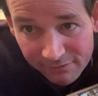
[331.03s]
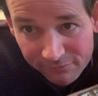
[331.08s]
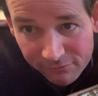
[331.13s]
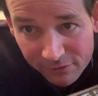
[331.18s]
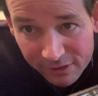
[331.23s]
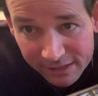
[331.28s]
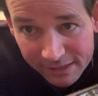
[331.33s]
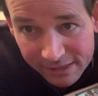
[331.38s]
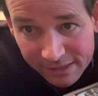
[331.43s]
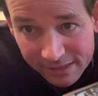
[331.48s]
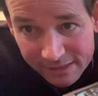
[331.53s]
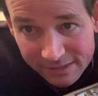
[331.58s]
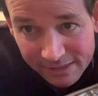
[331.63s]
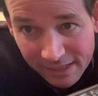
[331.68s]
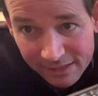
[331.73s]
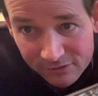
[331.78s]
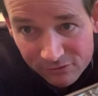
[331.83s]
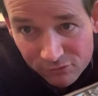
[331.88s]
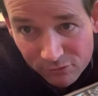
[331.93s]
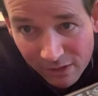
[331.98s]
of freaky is
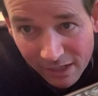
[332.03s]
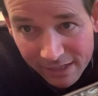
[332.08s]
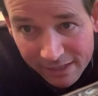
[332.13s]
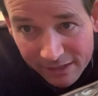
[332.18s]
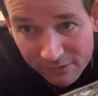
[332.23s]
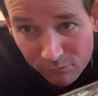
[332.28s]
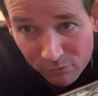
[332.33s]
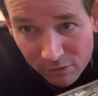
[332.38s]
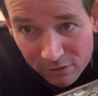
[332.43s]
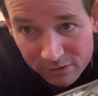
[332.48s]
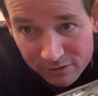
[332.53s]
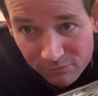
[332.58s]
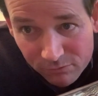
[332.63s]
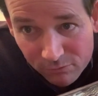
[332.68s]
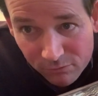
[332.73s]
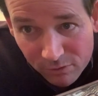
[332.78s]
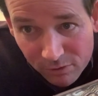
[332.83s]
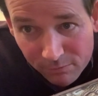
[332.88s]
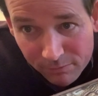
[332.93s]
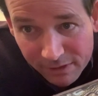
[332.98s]
that dragon
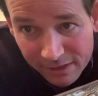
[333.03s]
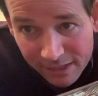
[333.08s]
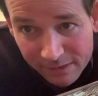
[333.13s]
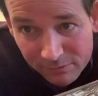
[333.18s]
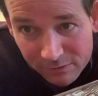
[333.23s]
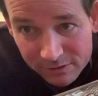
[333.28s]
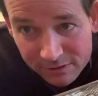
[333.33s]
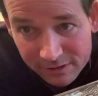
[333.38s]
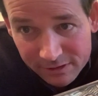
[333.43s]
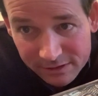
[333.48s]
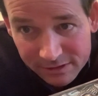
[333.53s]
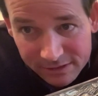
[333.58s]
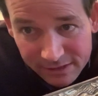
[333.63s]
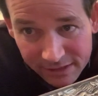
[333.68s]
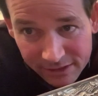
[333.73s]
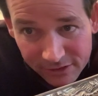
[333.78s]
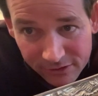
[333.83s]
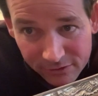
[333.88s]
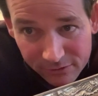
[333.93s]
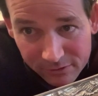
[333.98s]
will be able to see
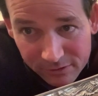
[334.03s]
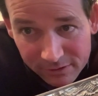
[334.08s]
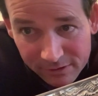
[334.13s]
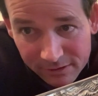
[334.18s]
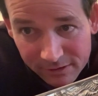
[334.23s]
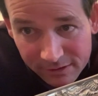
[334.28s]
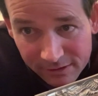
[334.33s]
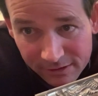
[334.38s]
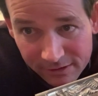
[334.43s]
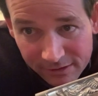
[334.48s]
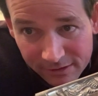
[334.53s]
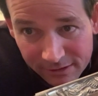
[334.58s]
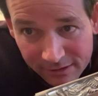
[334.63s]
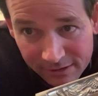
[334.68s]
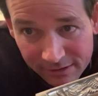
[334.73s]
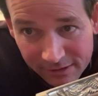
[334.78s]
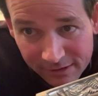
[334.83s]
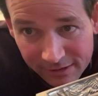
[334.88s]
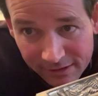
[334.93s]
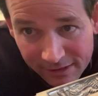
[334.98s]
you
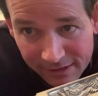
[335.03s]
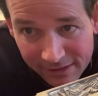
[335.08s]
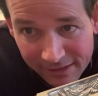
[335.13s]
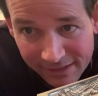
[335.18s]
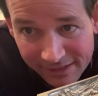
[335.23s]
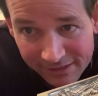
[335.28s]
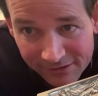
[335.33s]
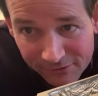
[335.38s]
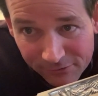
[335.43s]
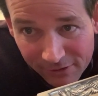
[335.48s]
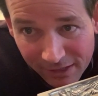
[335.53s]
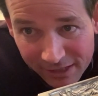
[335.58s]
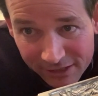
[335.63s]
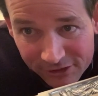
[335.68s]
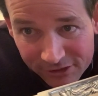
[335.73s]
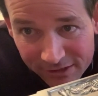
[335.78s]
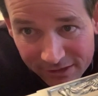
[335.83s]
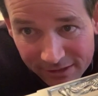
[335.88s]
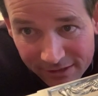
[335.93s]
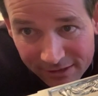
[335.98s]
in any
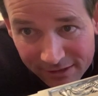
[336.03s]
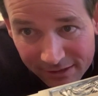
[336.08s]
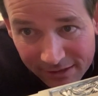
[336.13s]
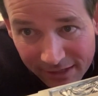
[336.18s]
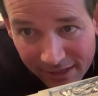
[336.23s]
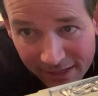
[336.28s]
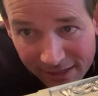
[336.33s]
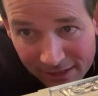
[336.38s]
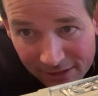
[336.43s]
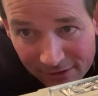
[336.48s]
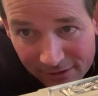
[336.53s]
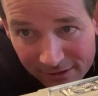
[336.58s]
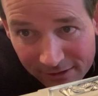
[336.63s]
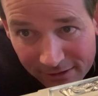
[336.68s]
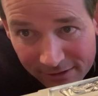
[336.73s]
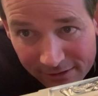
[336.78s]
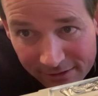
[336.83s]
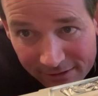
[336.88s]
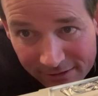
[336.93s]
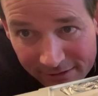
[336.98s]
direction, and
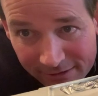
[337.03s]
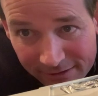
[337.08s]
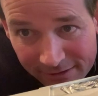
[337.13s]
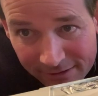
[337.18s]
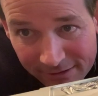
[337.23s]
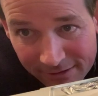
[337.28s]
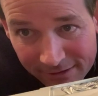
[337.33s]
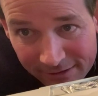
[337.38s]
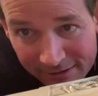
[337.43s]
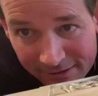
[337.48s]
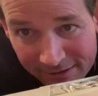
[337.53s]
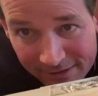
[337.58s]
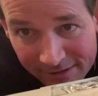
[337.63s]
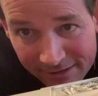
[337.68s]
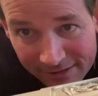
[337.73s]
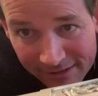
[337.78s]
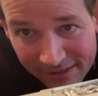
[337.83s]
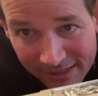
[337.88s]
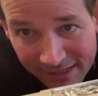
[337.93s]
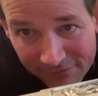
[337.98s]

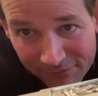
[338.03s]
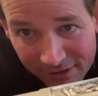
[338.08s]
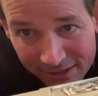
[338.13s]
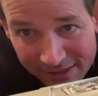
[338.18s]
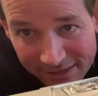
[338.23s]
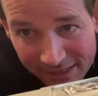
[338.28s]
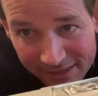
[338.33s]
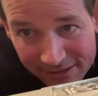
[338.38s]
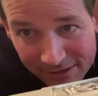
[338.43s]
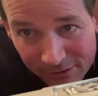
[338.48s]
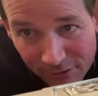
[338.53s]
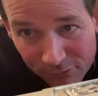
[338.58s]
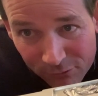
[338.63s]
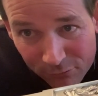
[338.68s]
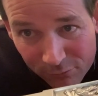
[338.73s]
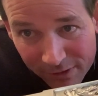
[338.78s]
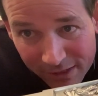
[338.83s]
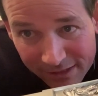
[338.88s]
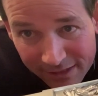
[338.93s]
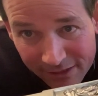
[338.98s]
they give you a sense of the
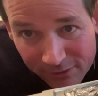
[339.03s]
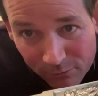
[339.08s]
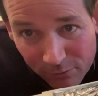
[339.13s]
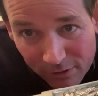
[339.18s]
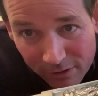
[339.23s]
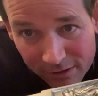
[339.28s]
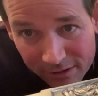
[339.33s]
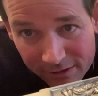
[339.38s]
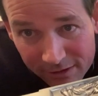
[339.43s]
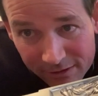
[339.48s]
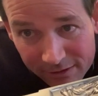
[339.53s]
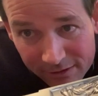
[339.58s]
3D work.